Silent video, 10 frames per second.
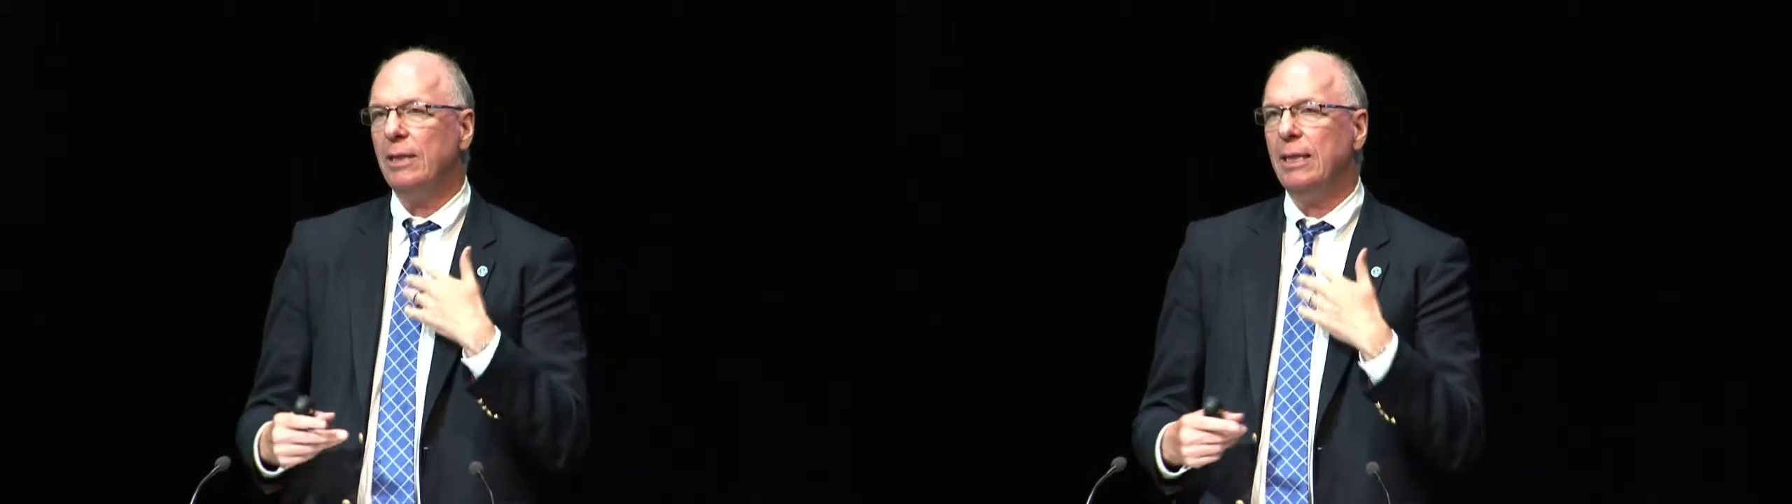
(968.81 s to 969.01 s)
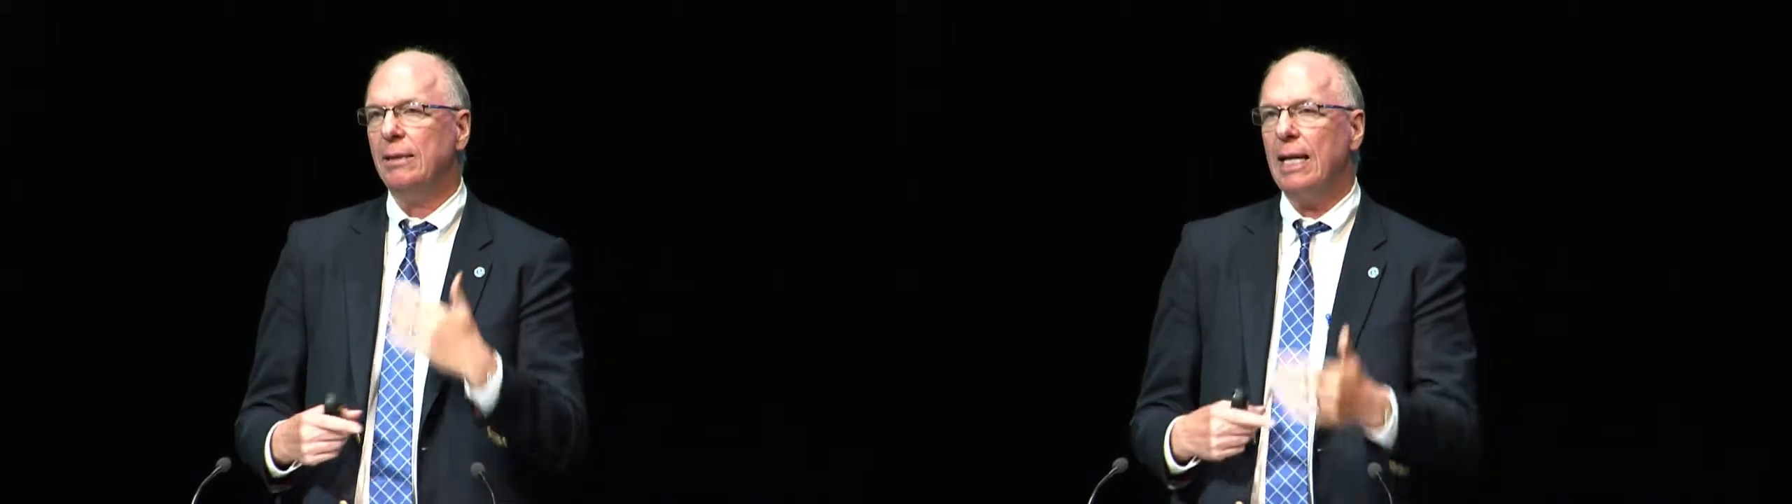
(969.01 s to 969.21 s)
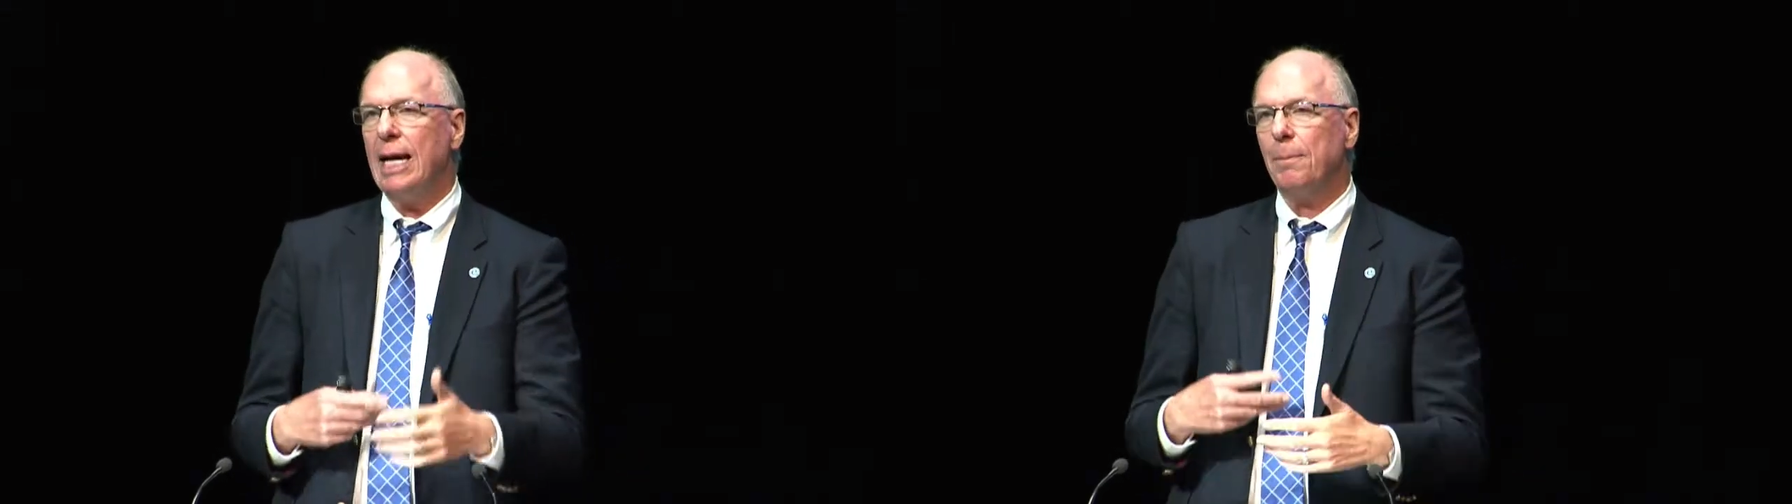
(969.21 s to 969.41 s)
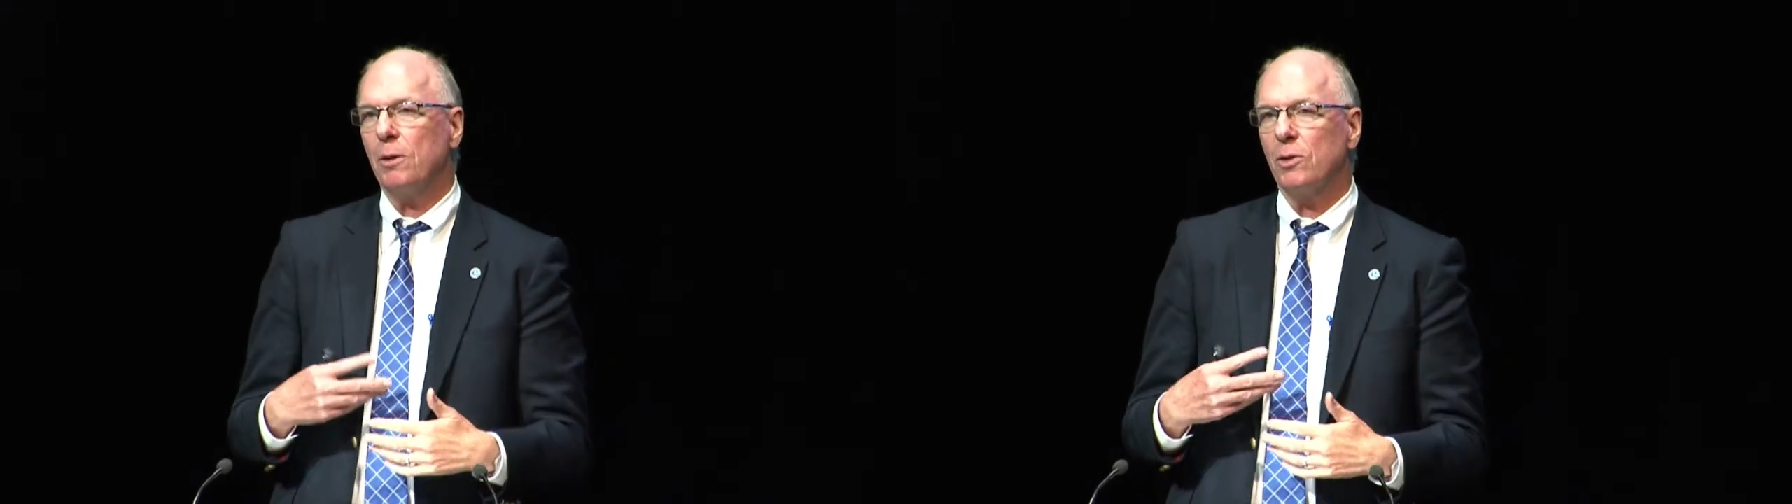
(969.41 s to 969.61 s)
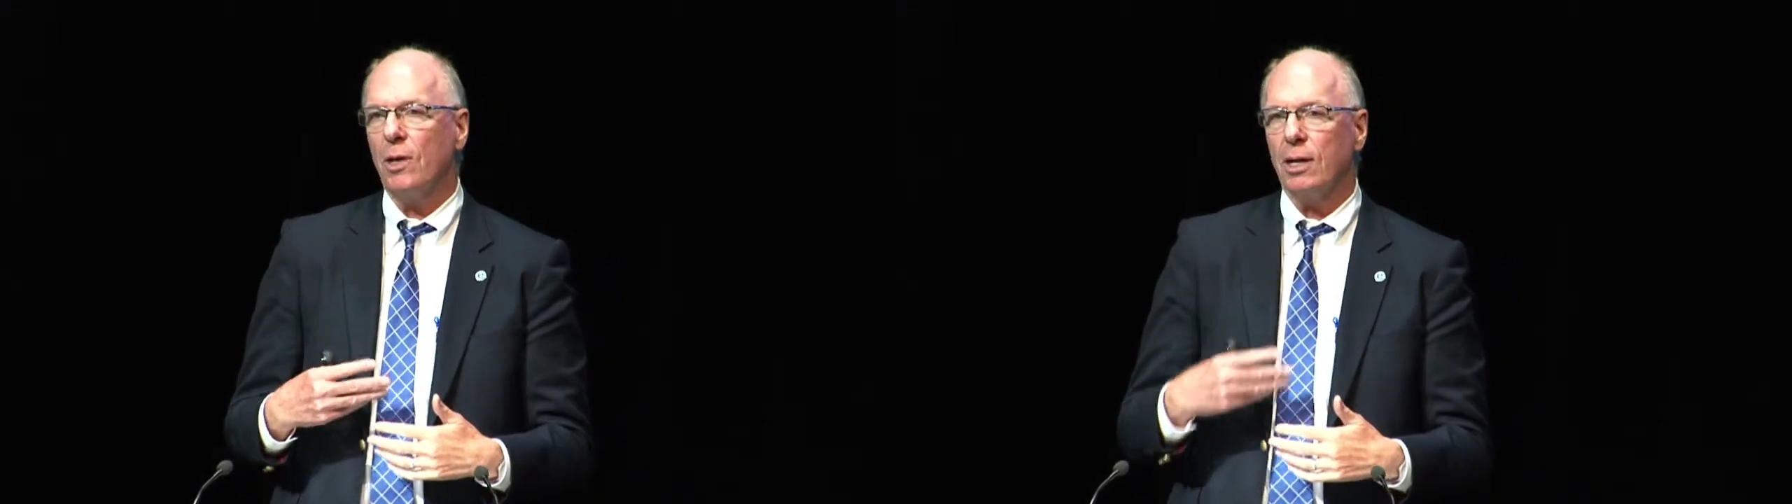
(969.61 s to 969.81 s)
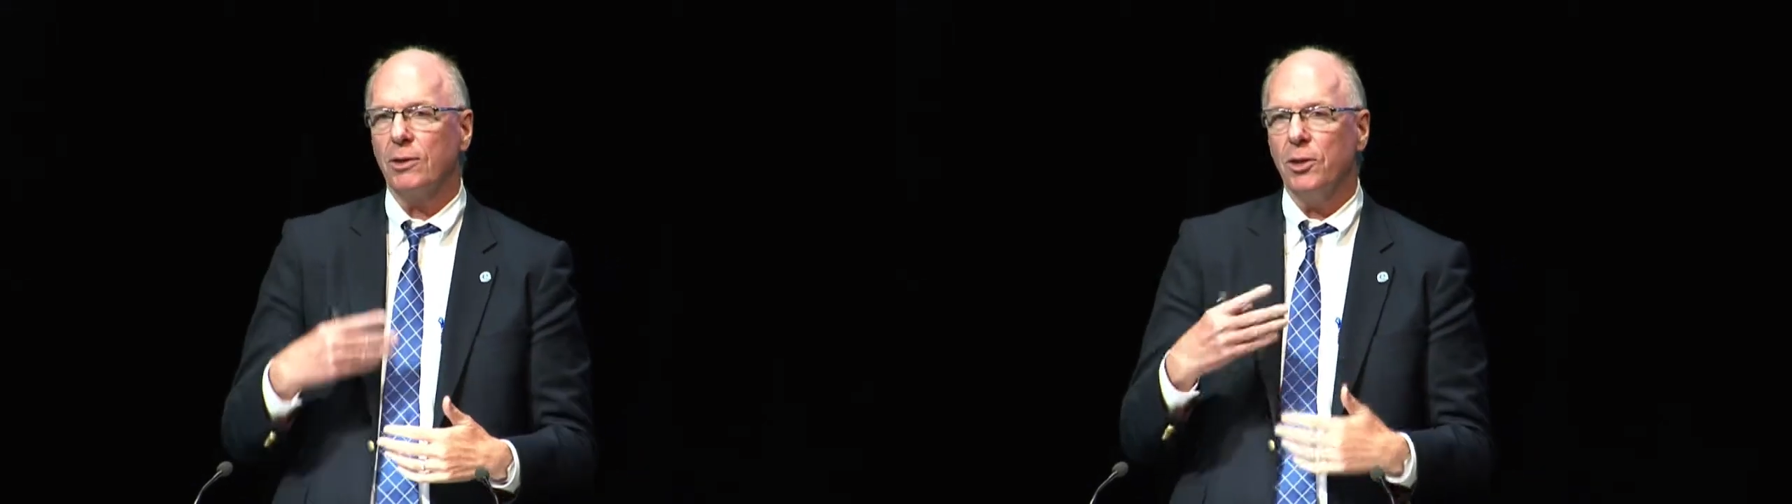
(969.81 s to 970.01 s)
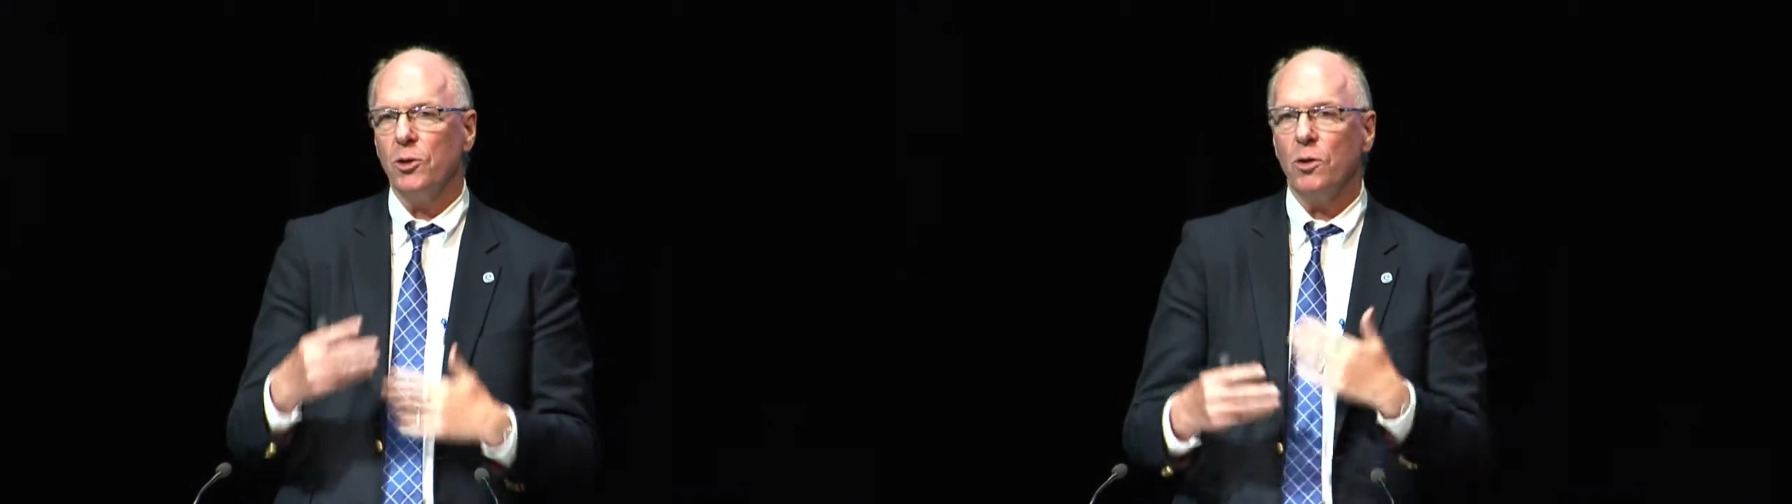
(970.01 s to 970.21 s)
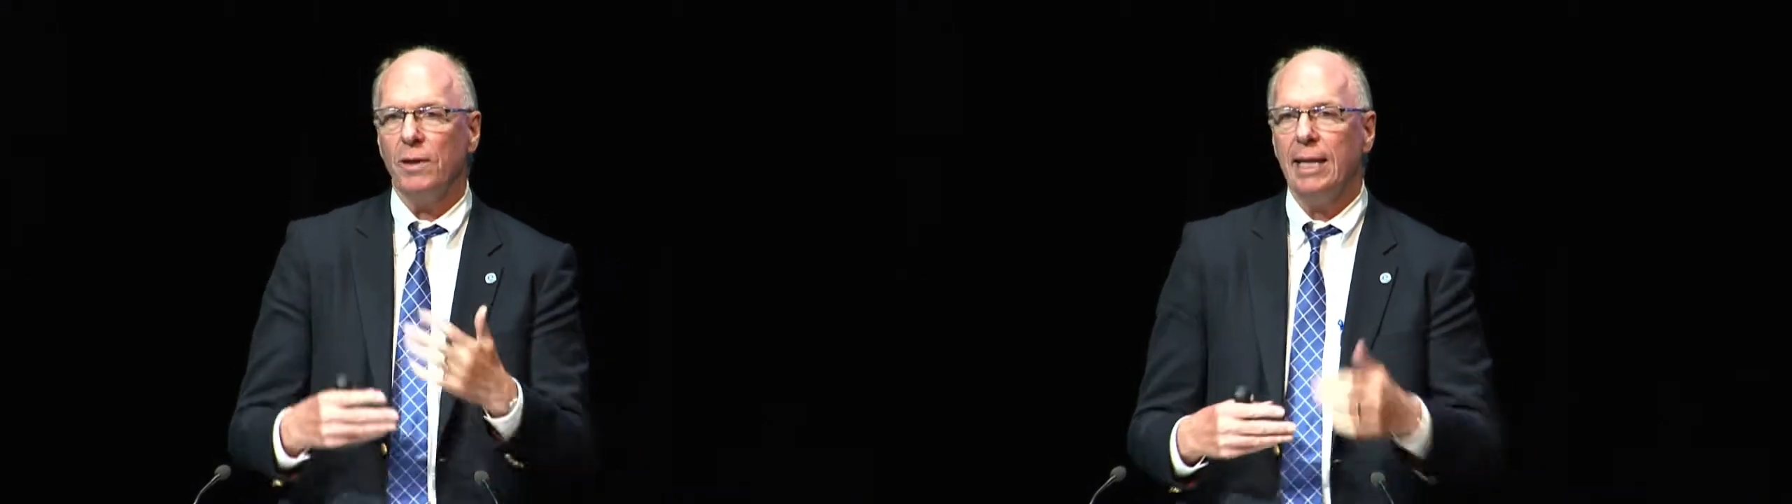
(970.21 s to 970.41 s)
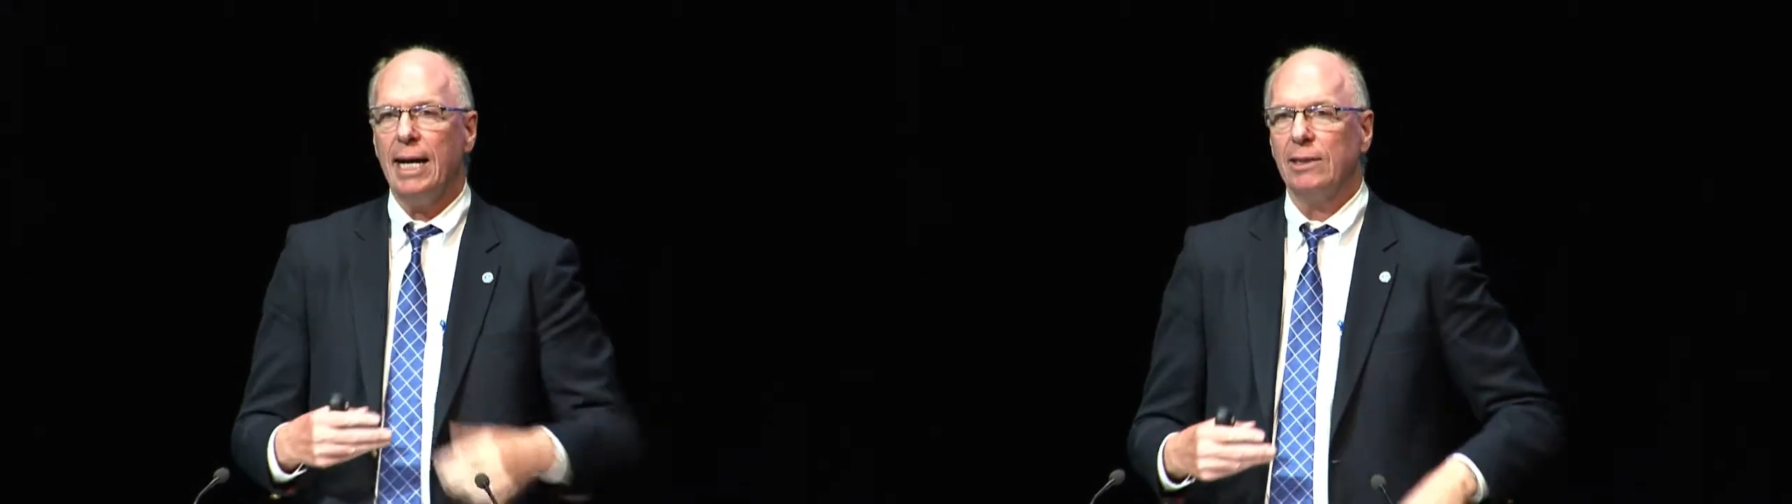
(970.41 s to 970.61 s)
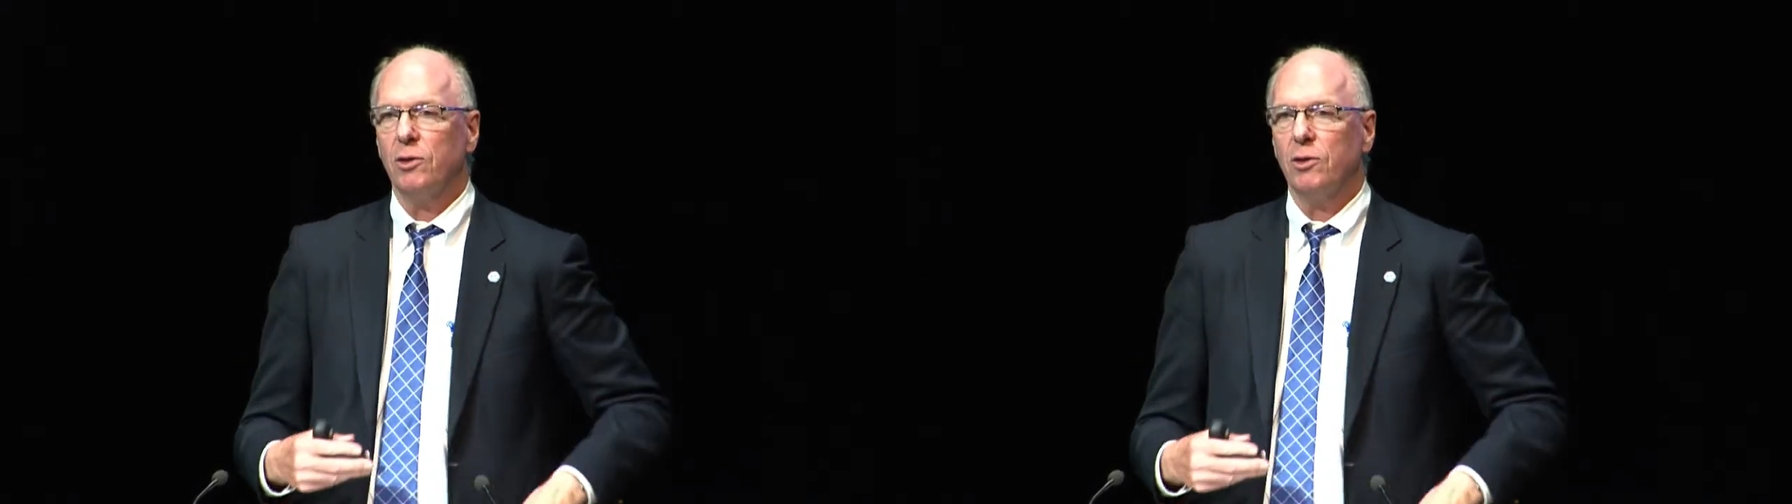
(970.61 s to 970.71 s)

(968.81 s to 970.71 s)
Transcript: in capital stock turnover that,